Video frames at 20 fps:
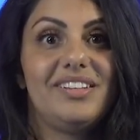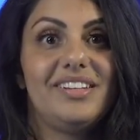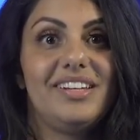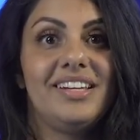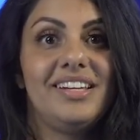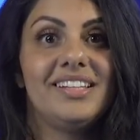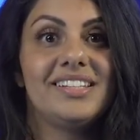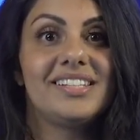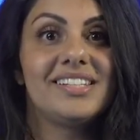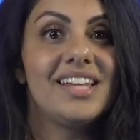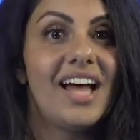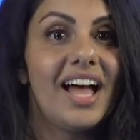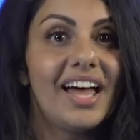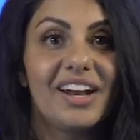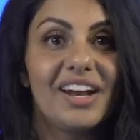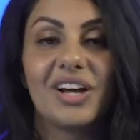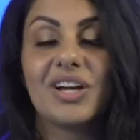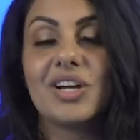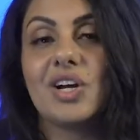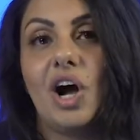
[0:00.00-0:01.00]
It's not
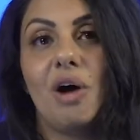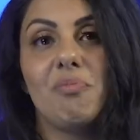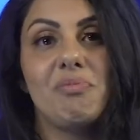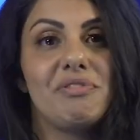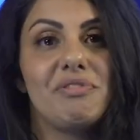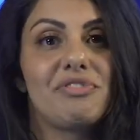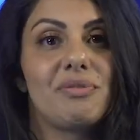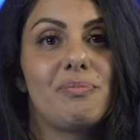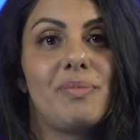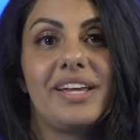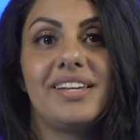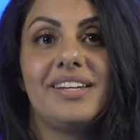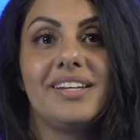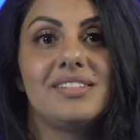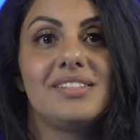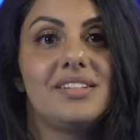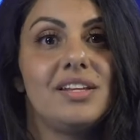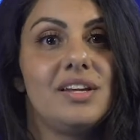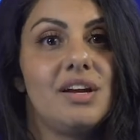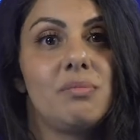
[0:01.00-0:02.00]
uncommon for my
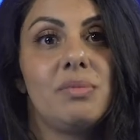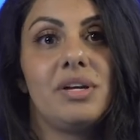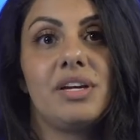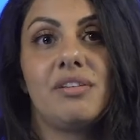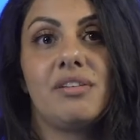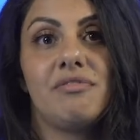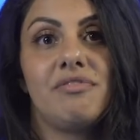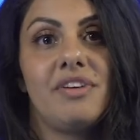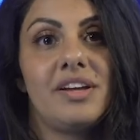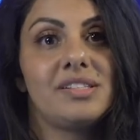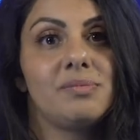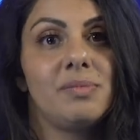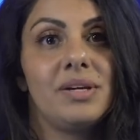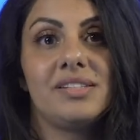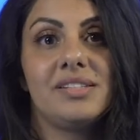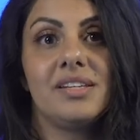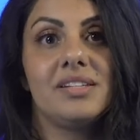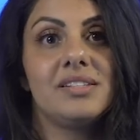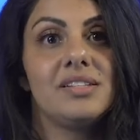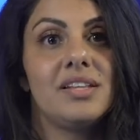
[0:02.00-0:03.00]
kids to hear me confess my
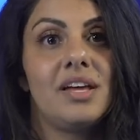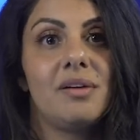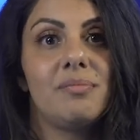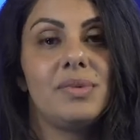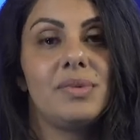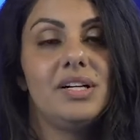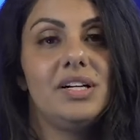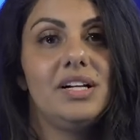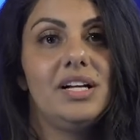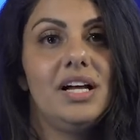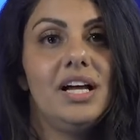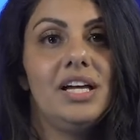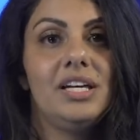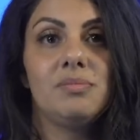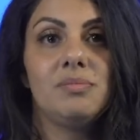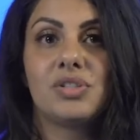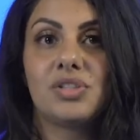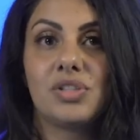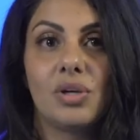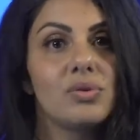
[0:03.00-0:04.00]
sin to them. I
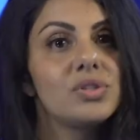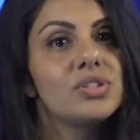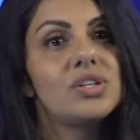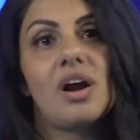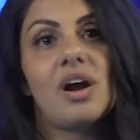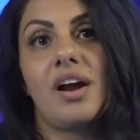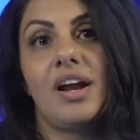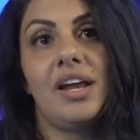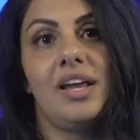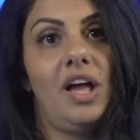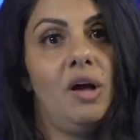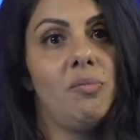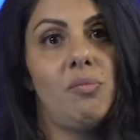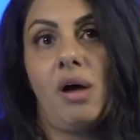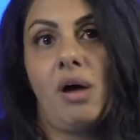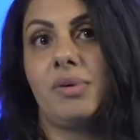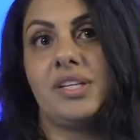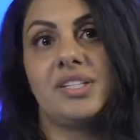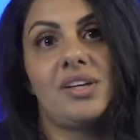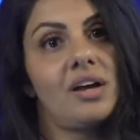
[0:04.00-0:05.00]
am so sorry how
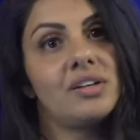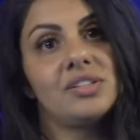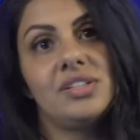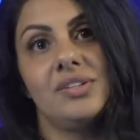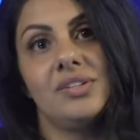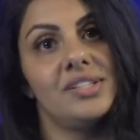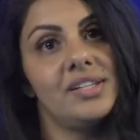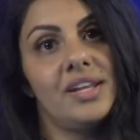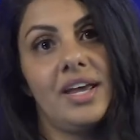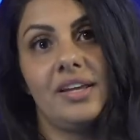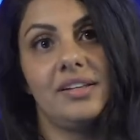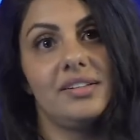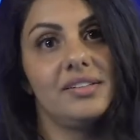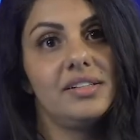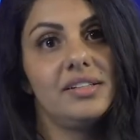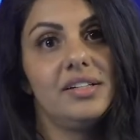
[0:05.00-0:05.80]
mommy talked to you today.